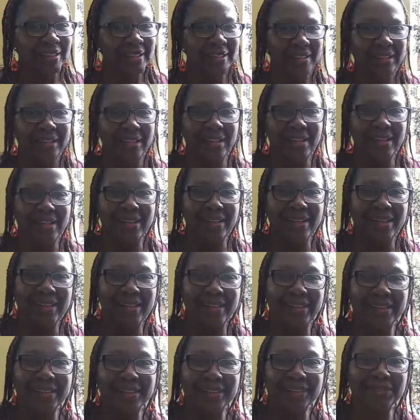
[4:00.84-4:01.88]
nah,
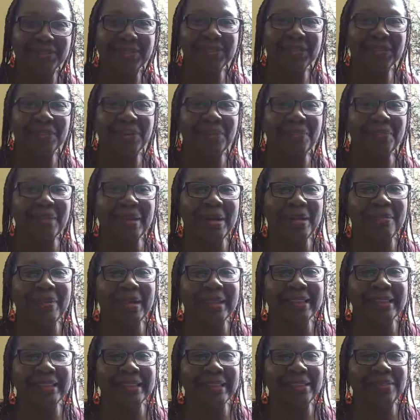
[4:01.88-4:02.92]
I don't want to compare
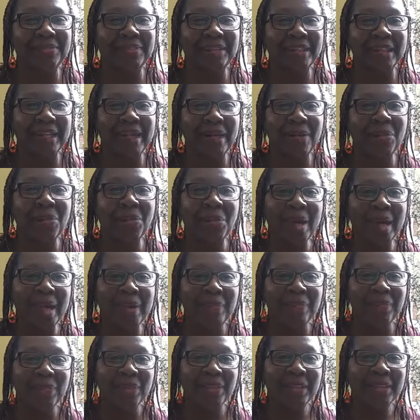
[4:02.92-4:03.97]
myself in that way.
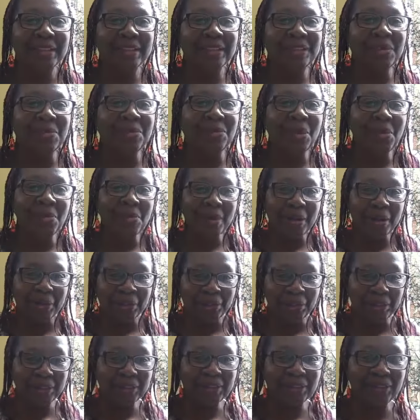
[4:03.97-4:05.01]
So what we are
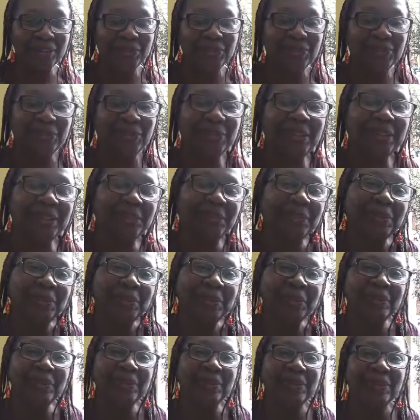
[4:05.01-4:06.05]
going to do is we're
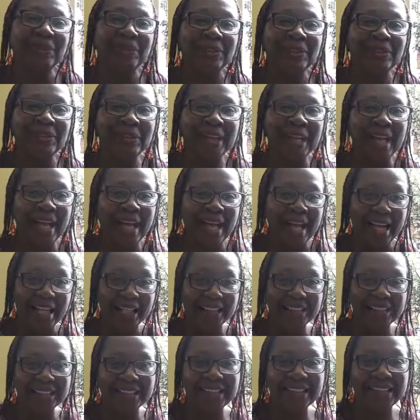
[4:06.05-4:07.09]
going to look
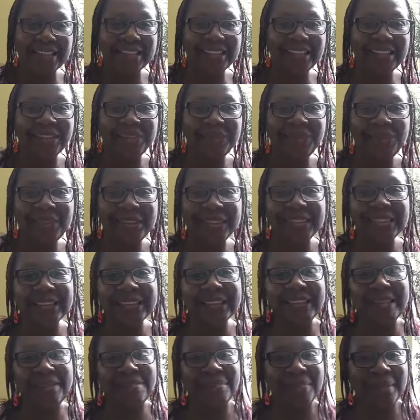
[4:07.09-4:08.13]
at the
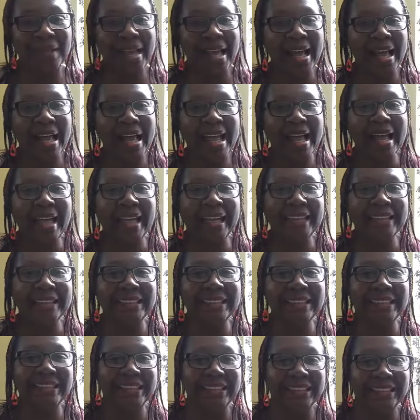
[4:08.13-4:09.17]
reasoning behind
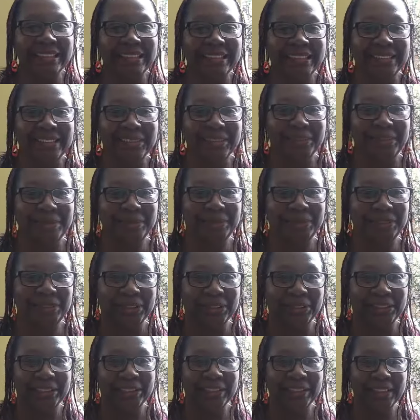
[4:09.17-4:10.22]
this description.
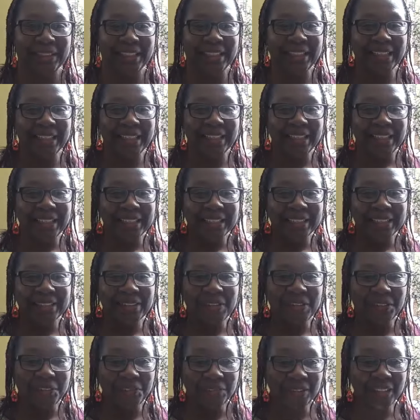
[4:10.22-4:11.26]

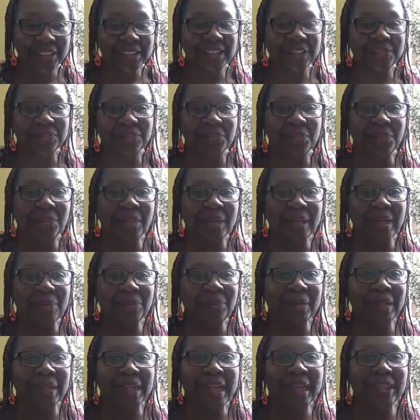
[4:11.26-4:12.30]
So first of all, what I
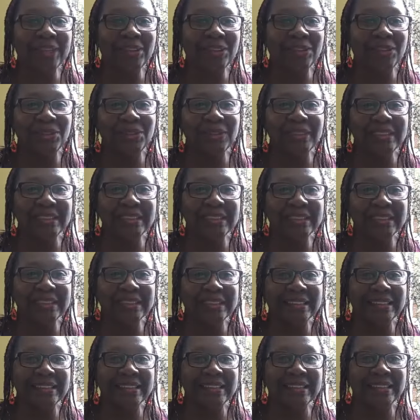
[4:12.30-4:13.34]
would like to do, since
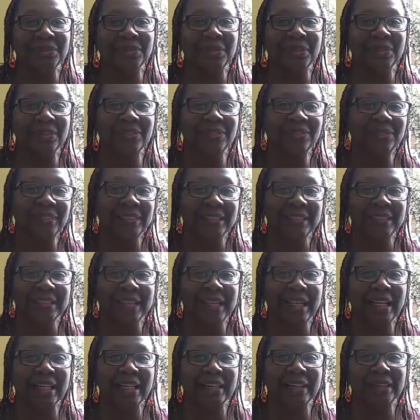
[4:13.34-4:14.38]
this is one of these
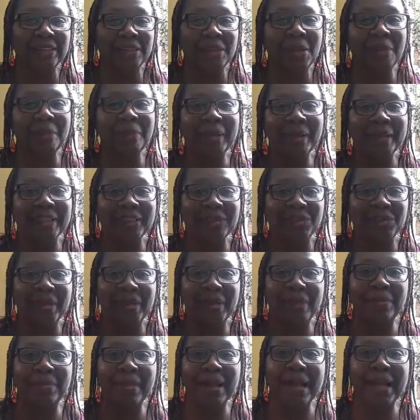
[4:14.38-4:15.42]
kind of topics
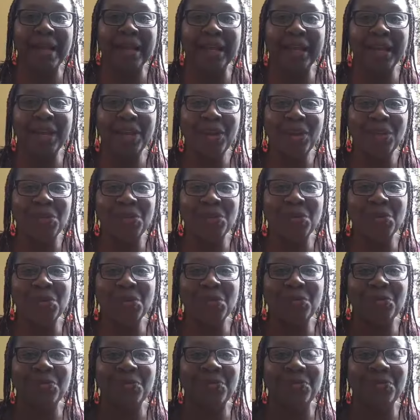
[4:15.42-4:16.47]
whereby you could